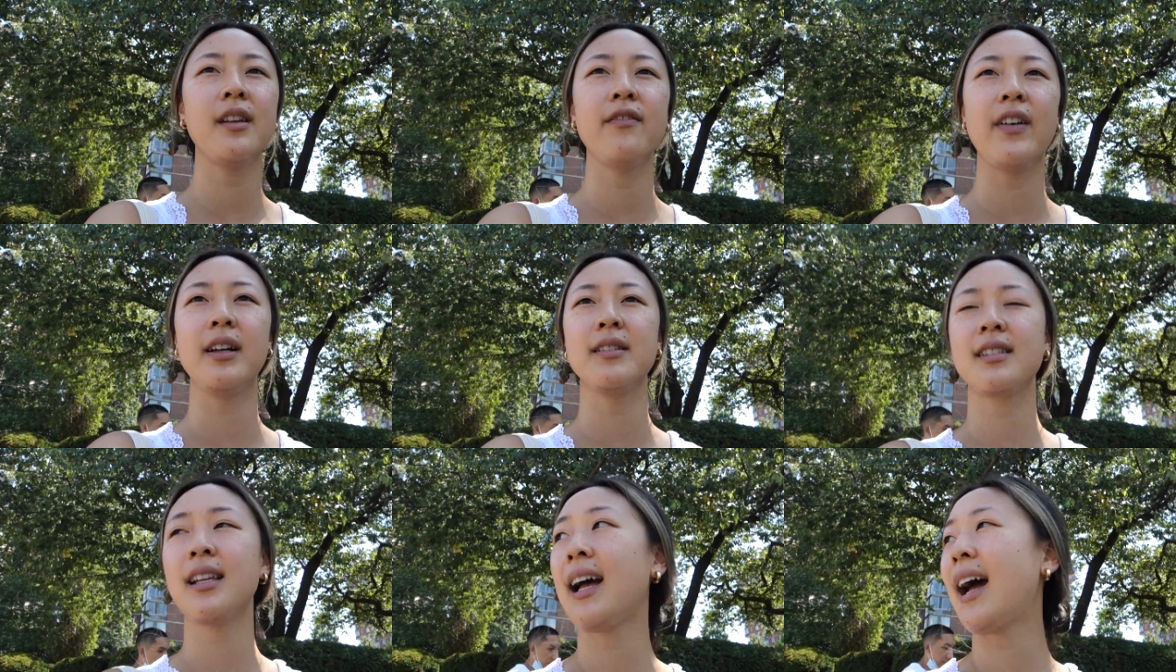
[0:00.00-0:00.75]
Roosevelt
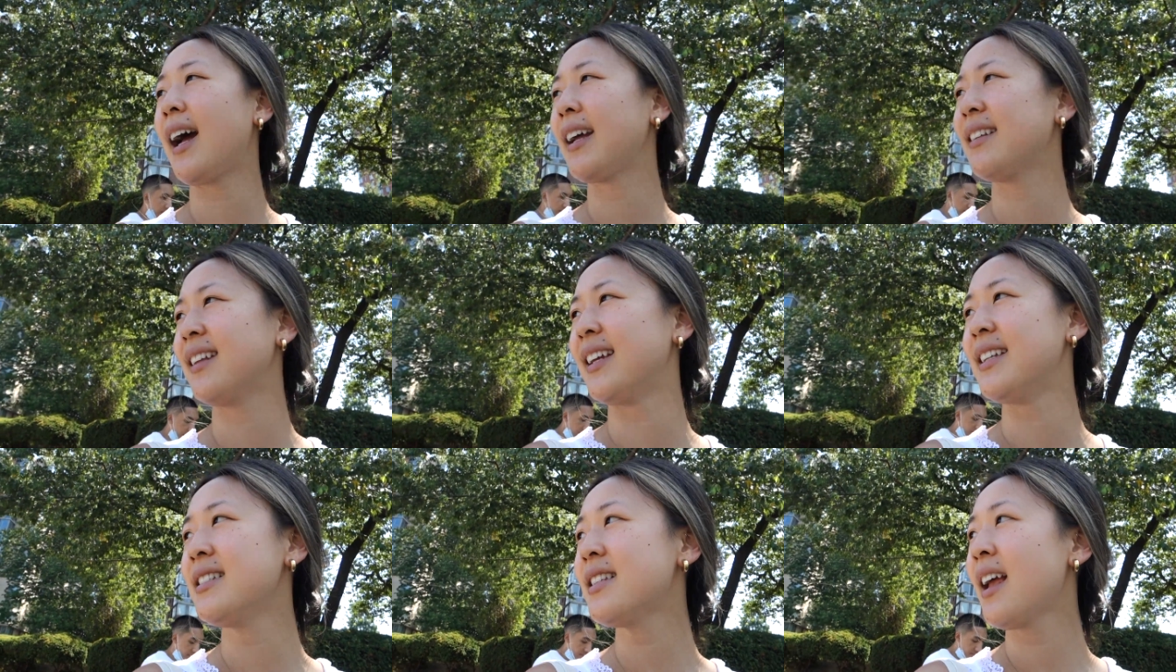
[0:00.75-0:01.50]

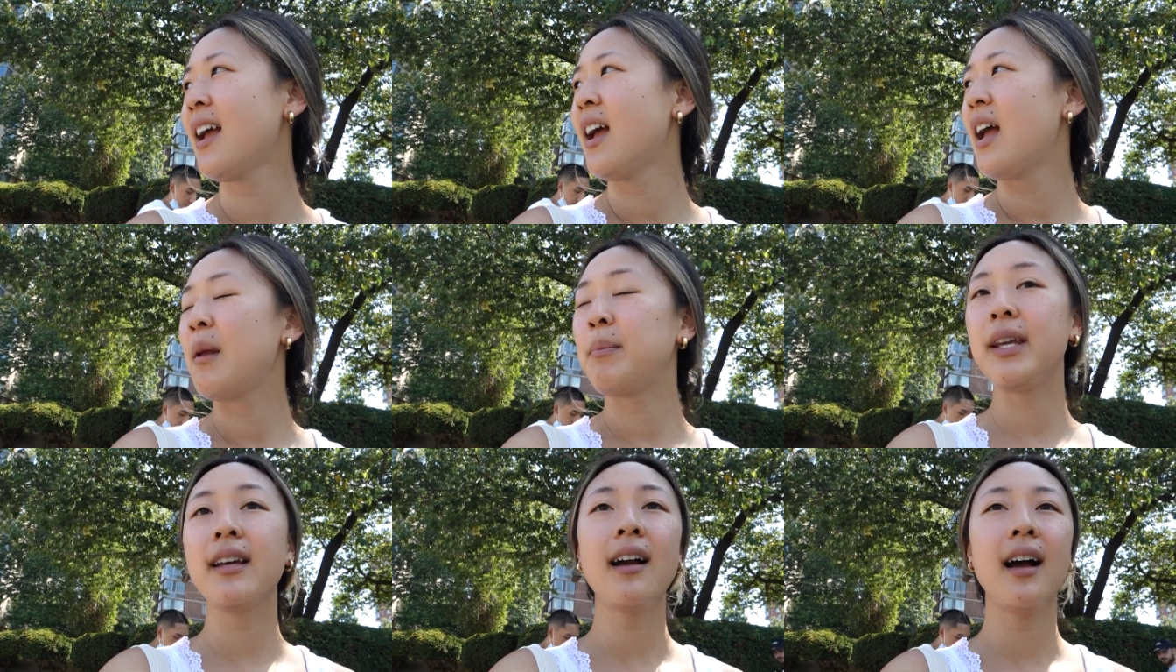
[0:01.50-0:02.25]
Island
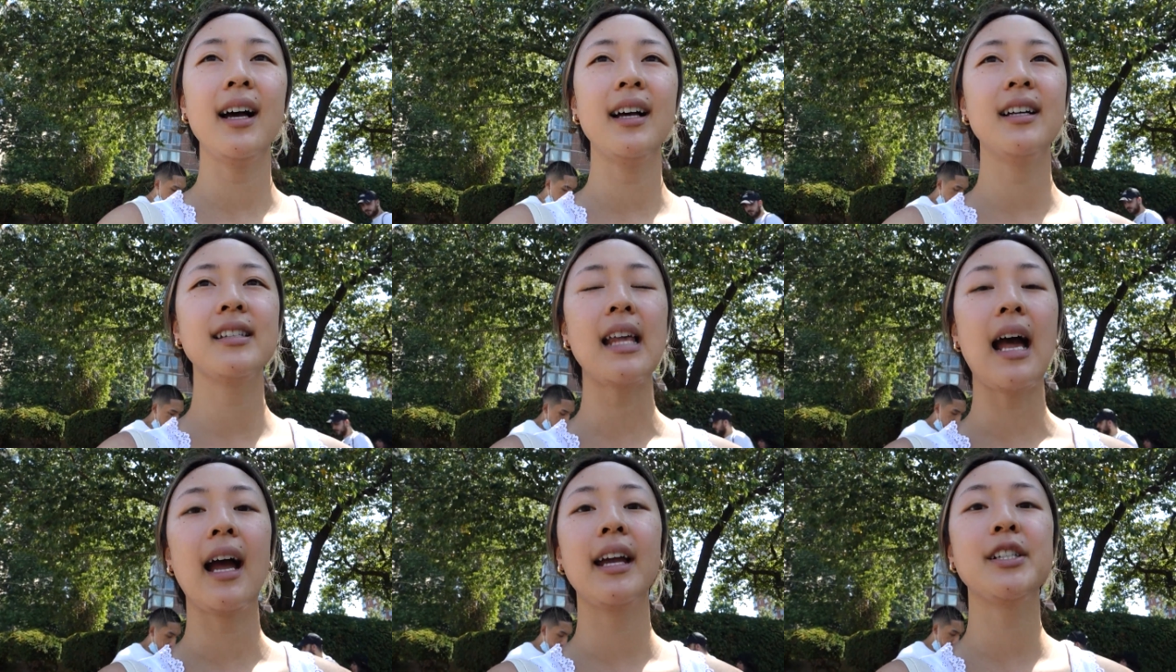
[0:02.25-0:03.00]
because
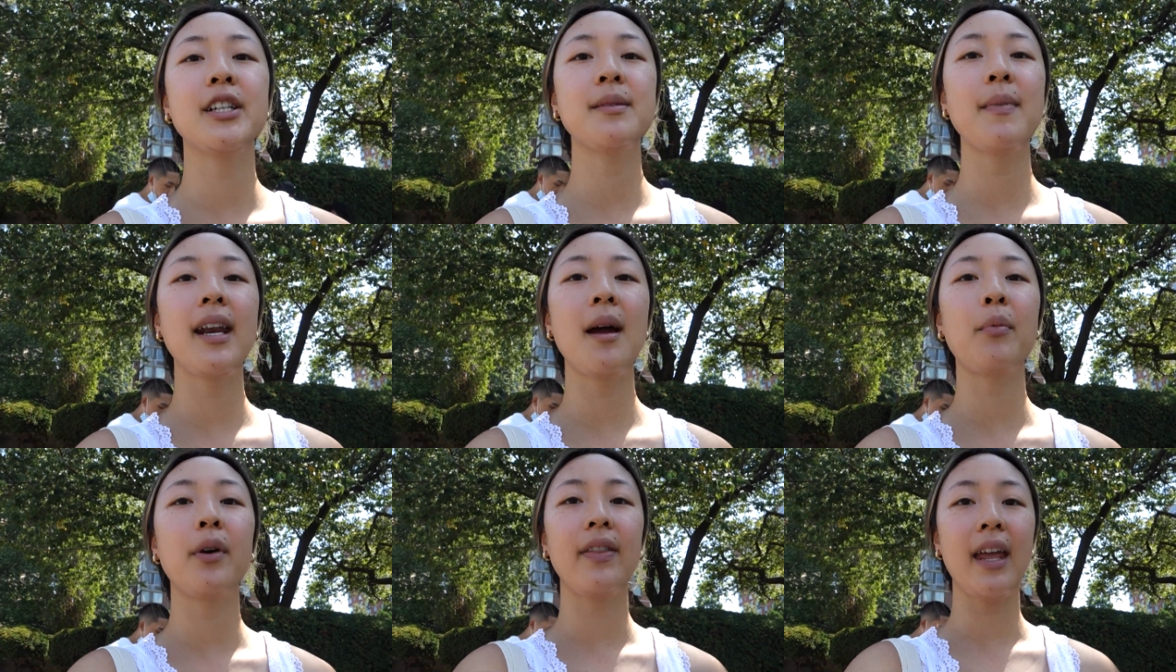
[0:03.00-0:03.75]
I just met
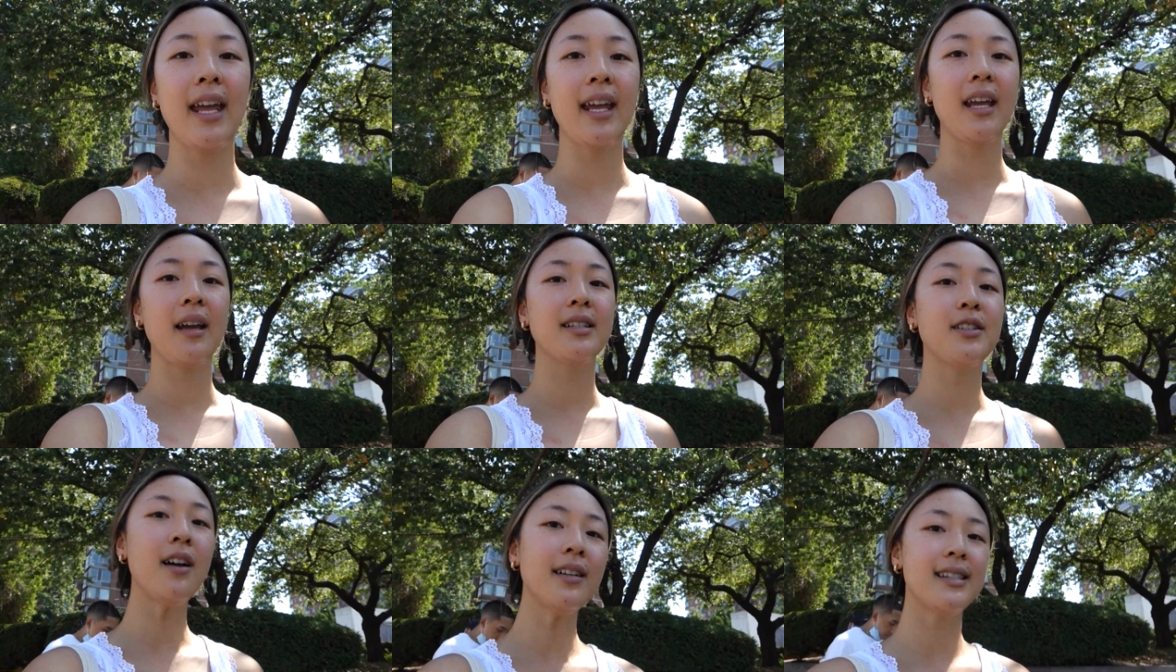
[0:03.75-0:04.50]
up with a
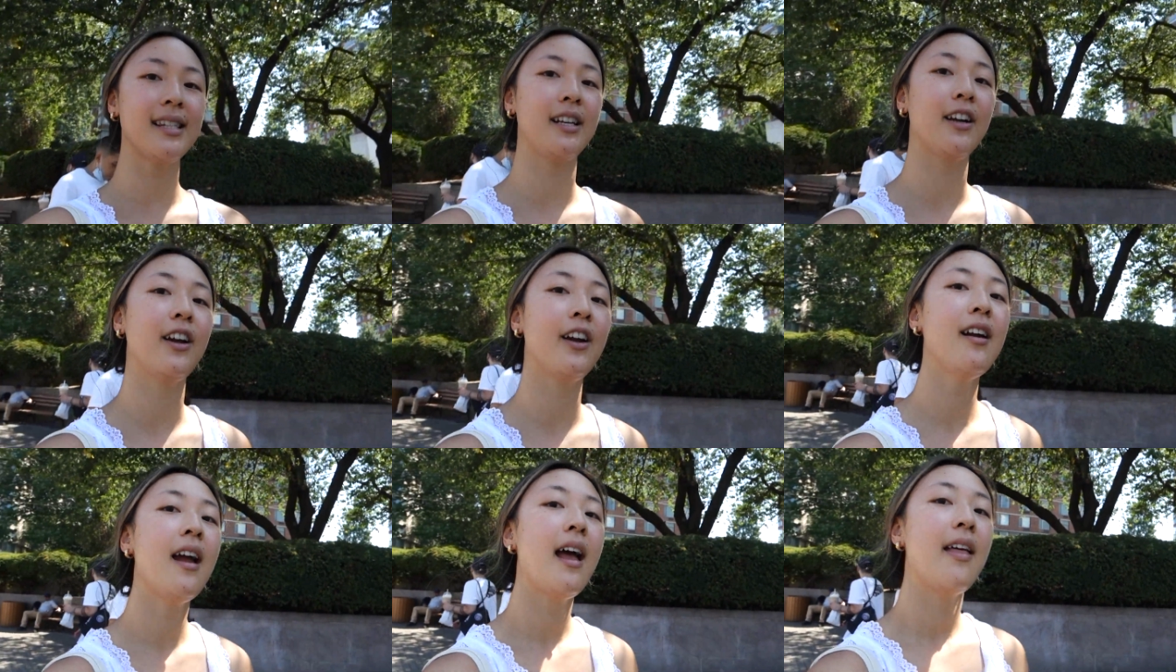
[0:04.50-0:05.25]
dog sitter
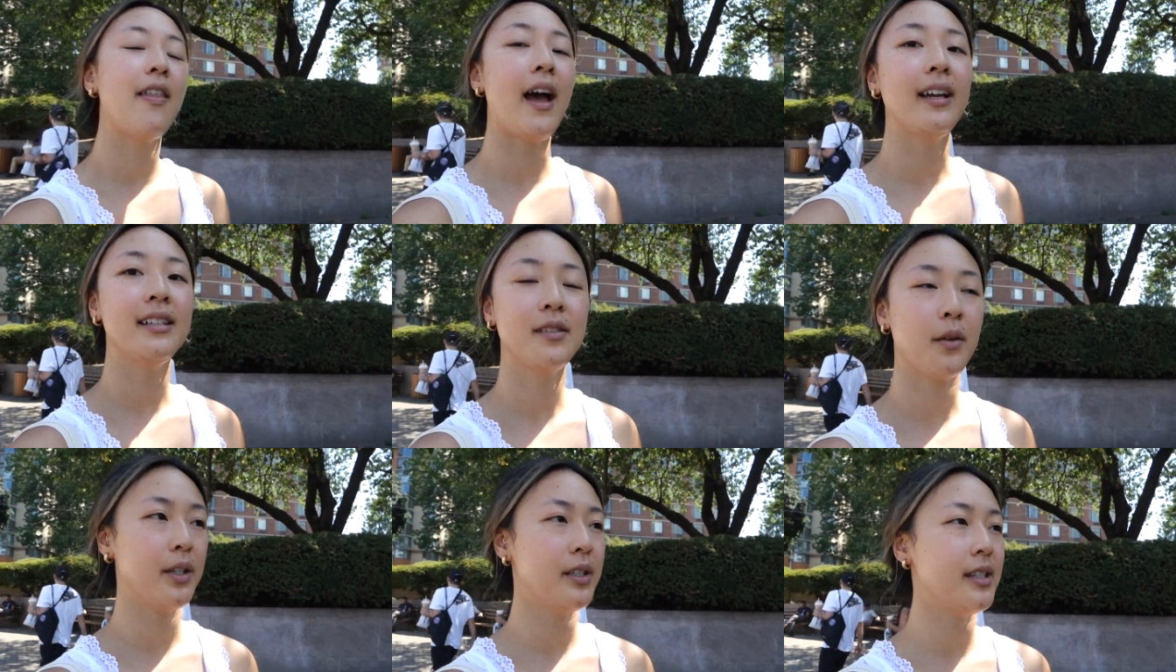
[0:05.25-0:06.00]
that is
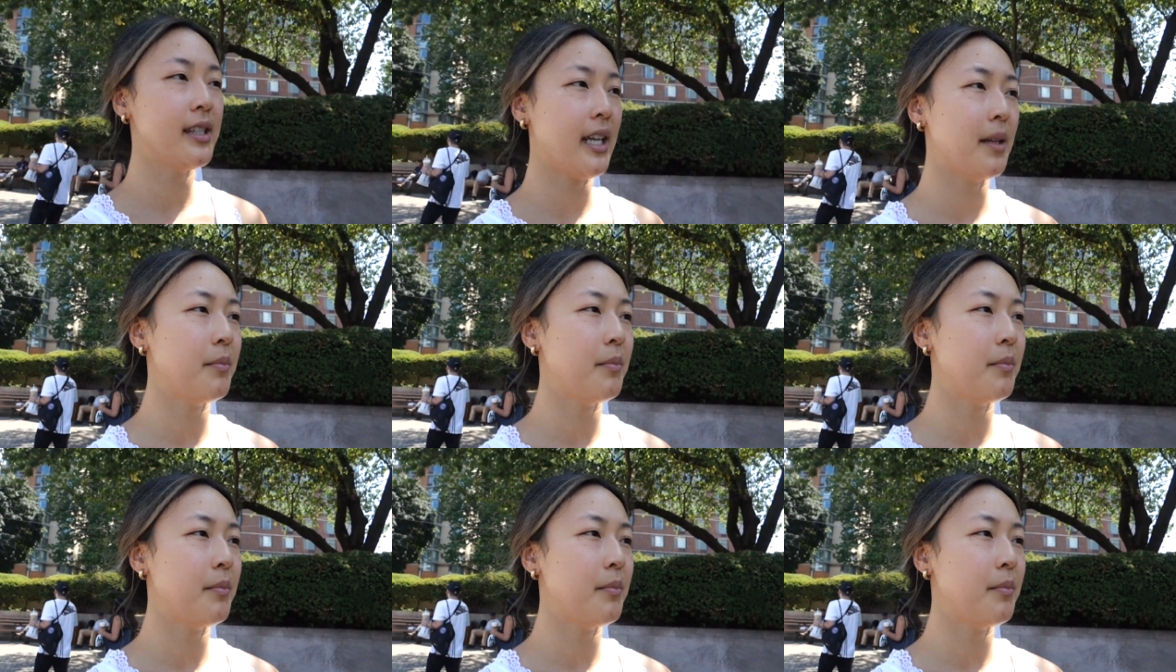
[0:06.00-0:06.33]
going to sit